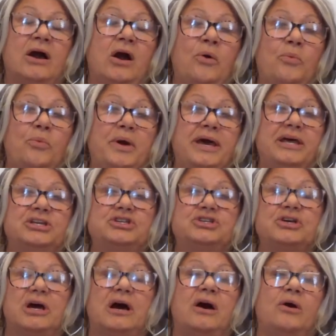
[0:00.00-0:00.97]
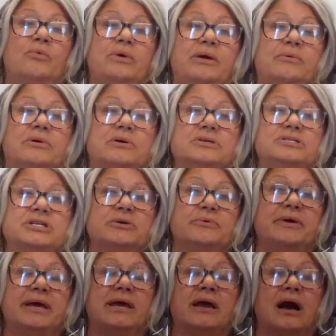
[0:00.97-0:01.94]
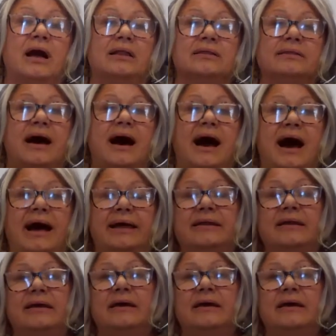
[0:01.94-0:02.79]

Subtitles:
which we were doing a lot